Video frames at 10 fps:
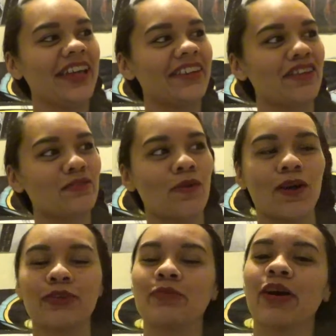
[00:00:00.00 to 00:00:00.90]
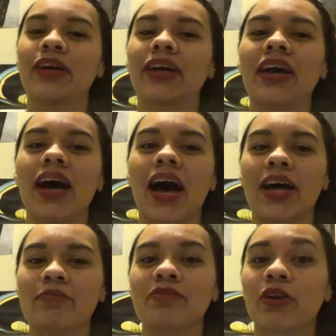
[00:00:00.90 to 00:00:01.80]
this watermark.
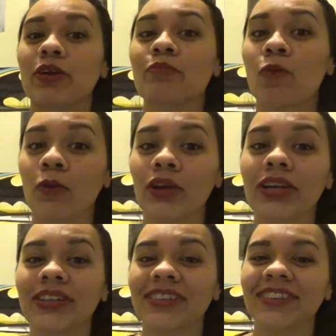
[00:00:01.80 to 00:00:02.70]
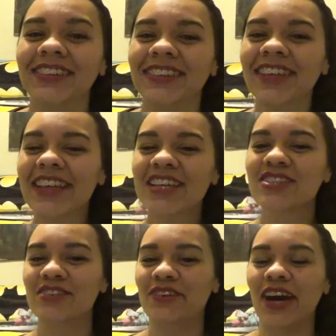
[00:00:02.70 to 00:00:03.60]
I'm very poor,
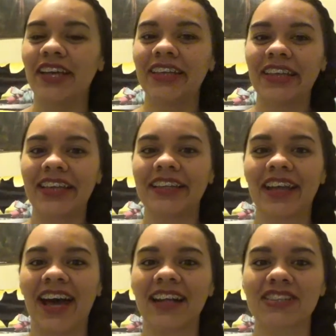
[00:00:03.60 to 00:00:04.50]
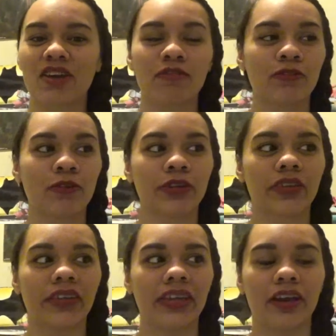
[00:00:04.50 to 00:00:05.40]
so I cannot afford
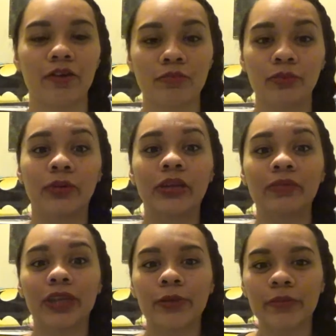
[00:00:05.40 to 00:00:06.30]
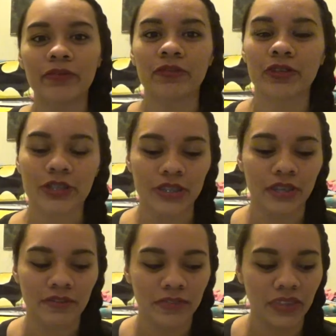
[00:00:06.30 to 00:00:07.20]
the premium version
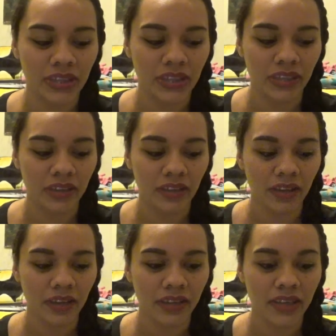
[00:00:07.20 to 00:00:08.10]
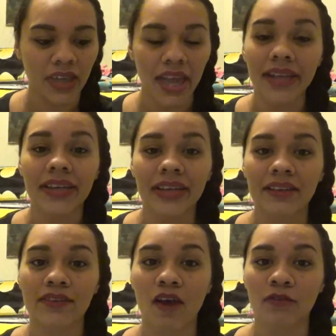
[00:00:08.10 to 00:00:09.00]
of the editing
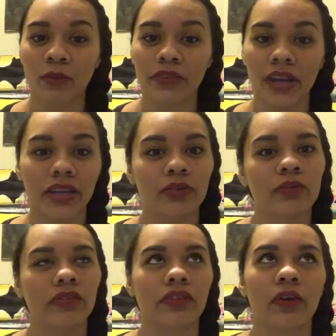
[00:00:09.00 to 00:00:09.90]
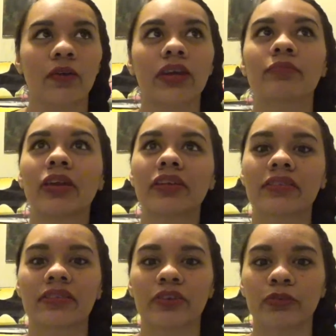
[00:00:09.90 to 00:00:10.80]
software that I use, so it
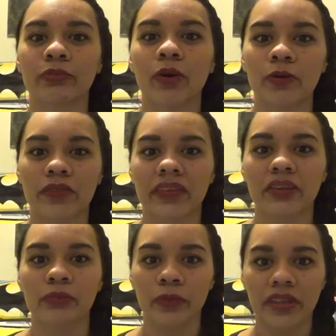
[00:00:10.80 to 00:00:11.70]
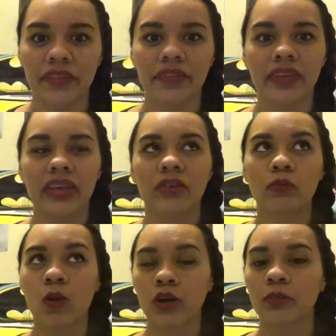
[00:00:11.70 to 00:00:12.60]
makes you post it with the
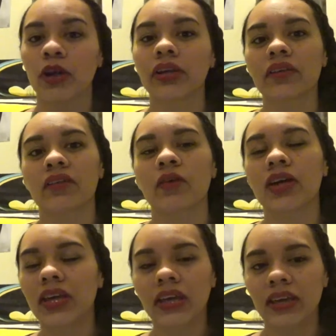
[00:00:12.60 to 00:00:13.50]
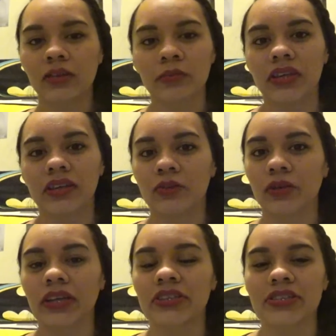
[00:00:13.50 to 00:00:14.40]
watermark, so it'll be
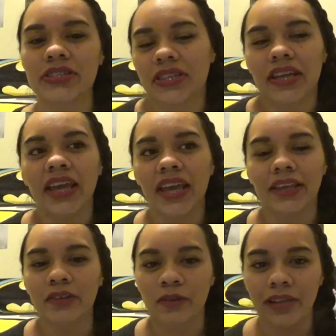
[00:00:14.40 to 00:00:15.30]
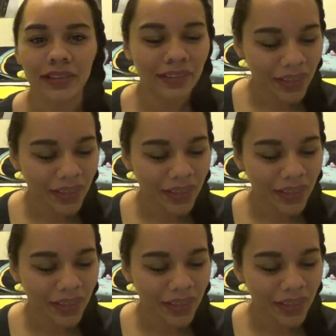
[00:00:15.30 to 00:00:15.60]
annoying. Just ignore it.